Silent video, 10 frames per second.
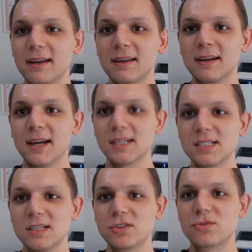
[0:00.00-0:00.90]
can
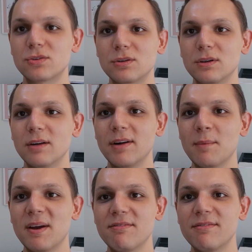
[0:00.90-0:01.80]
actually draw around
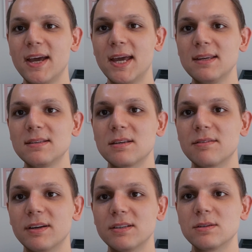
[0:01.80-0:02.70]
my face. So
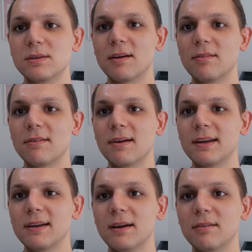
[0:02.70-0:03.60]
if I do that right
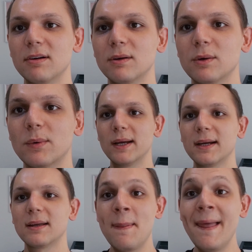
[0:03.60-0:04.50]
now real quick,
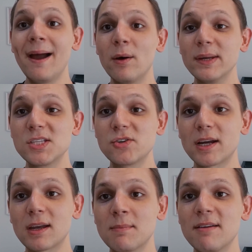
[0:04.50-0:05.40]
now it's
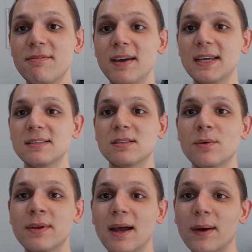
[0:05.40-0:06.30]
tracking my face, so
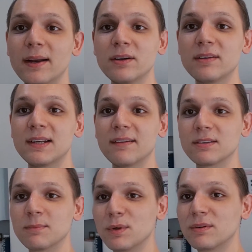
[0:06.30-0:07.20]
now I don't even have to
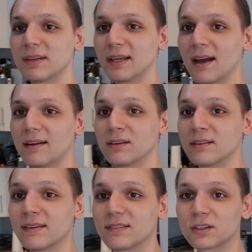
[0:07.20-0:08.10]
move it, I don't even
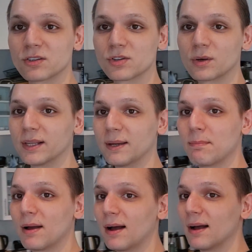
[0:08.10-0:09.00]
have to control it,
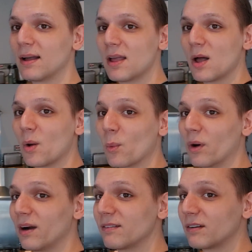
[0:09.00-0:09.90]
but
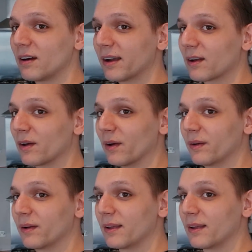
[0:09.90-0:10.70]
wherever I go